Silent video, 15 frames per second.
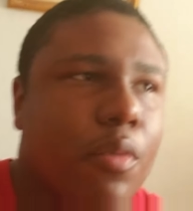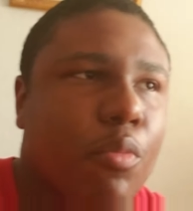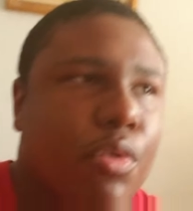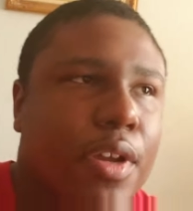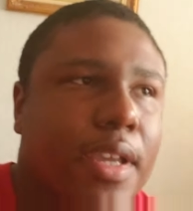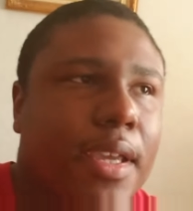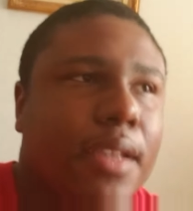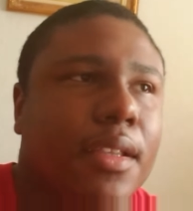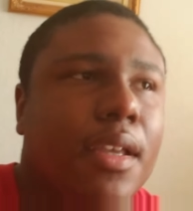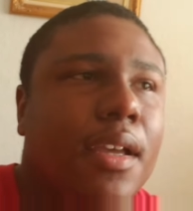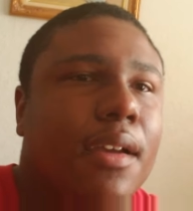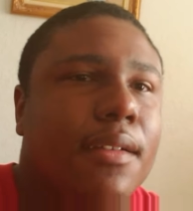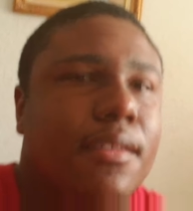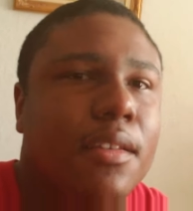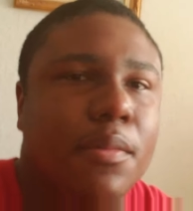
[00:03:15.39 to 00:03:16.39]
brain
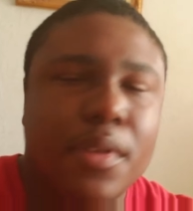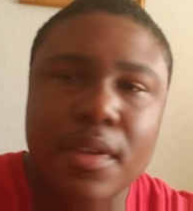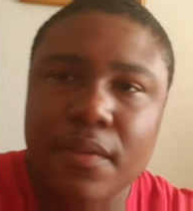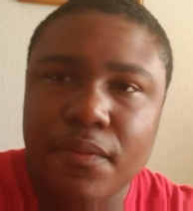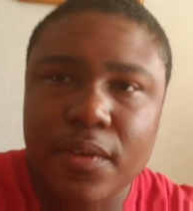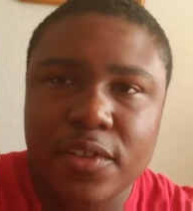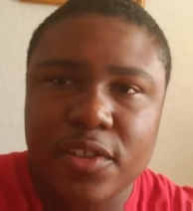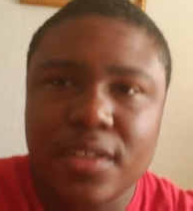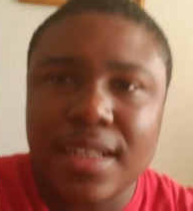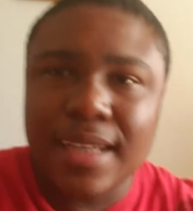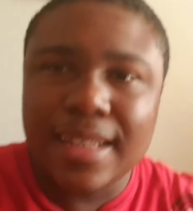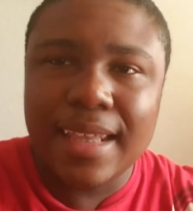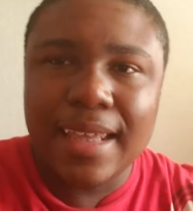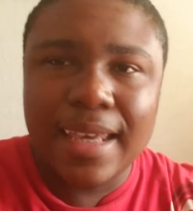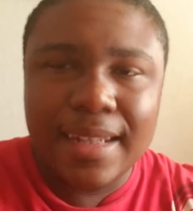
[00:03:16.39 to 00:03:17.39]
to be efficient
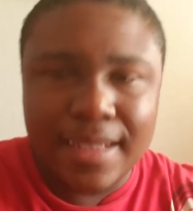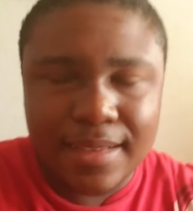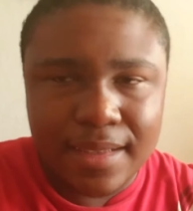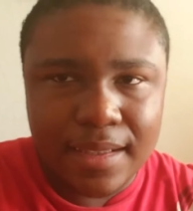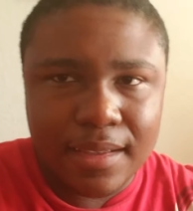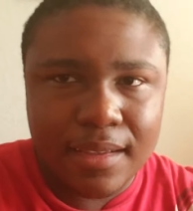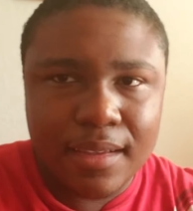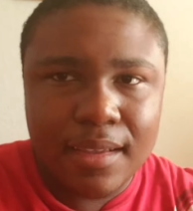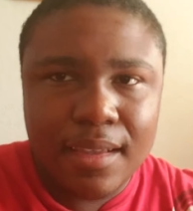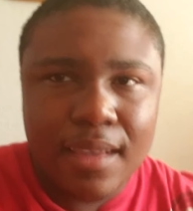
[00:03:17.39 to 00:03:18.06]
at anything.